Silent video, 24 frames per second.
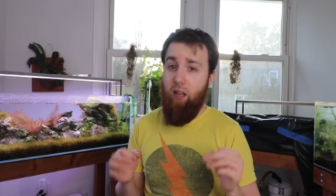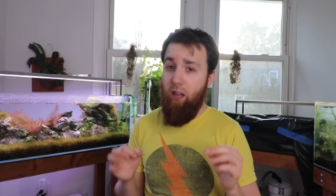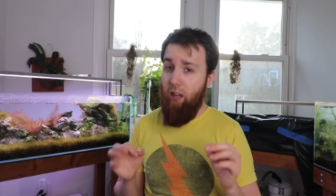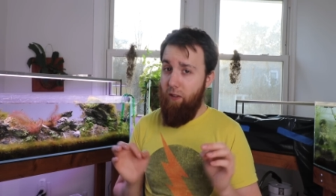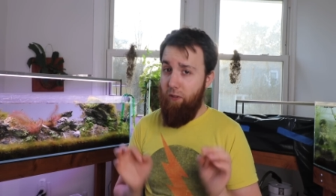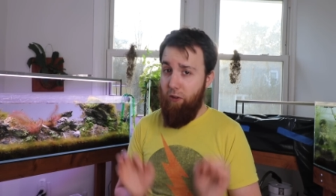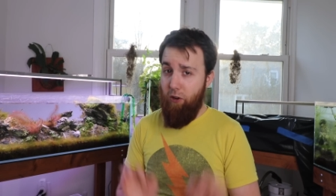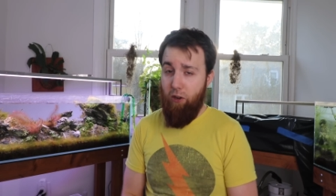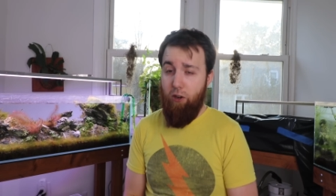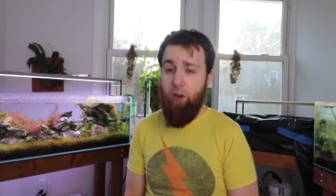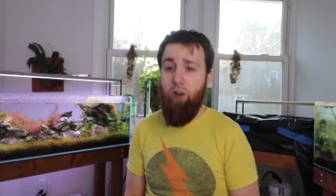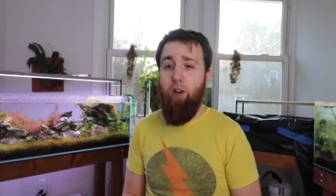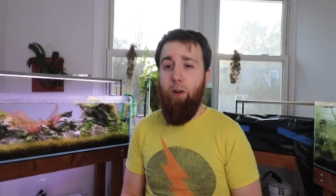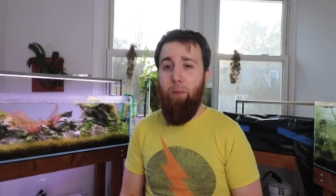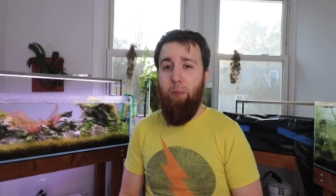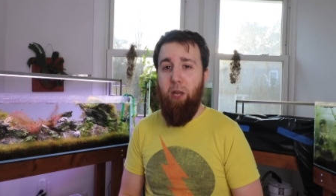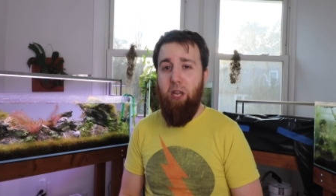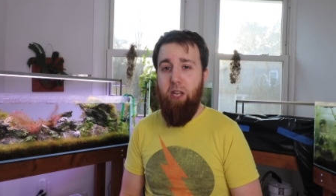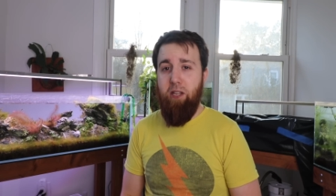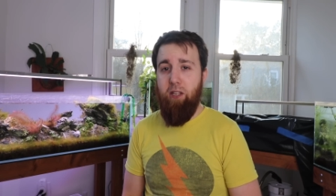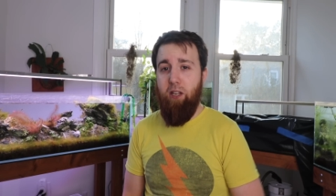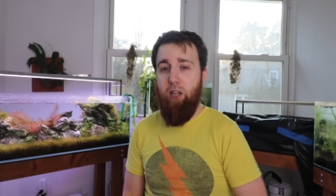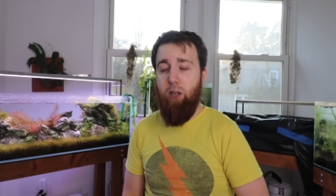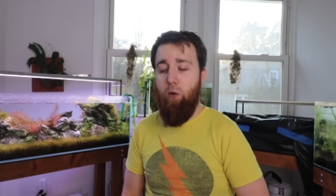if you're new to
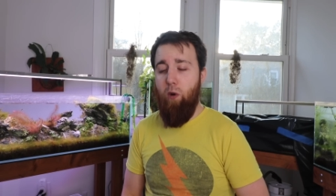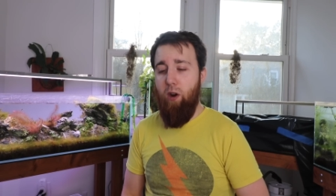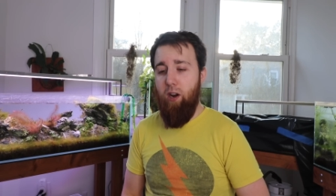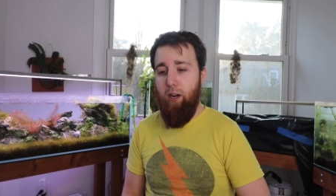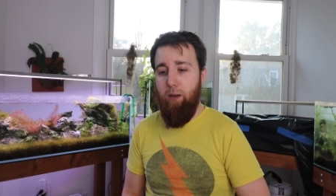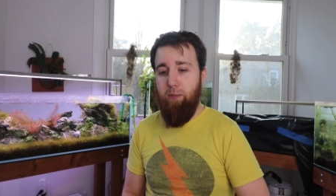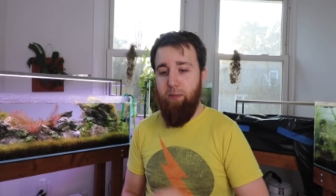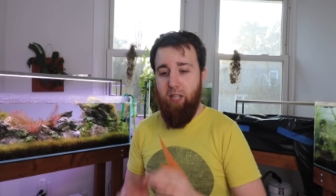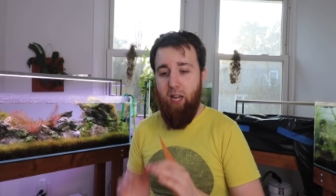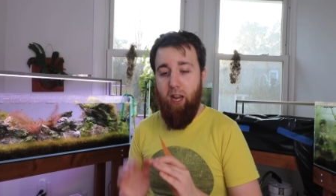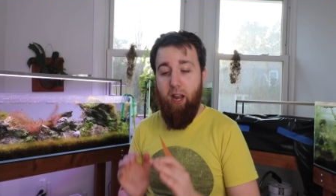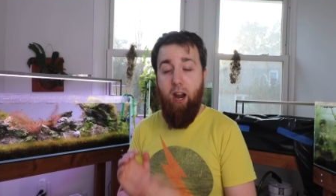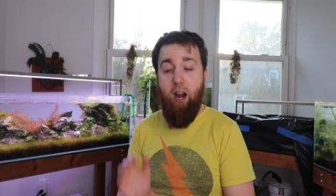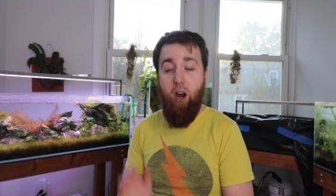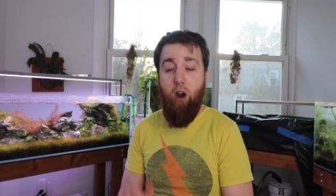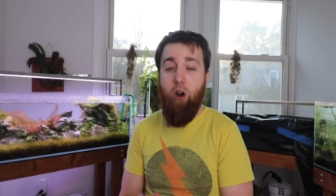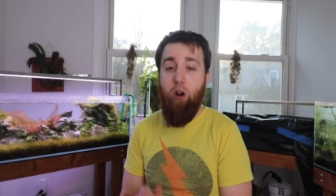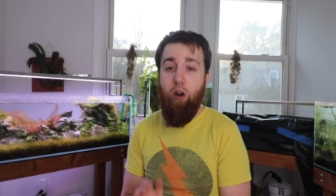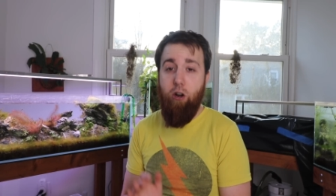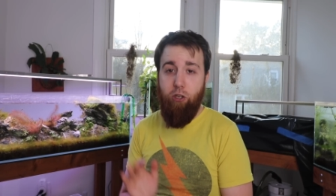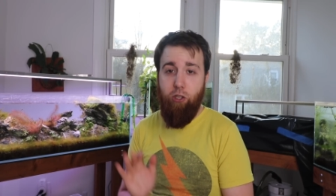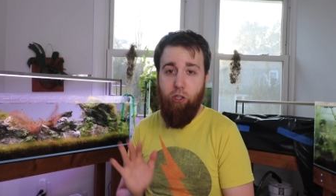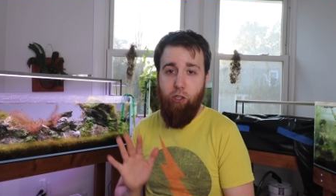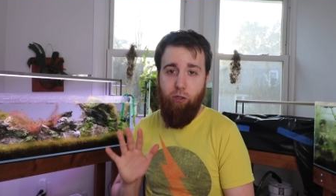planted aquariums, I
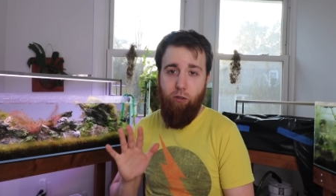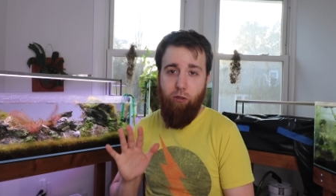urge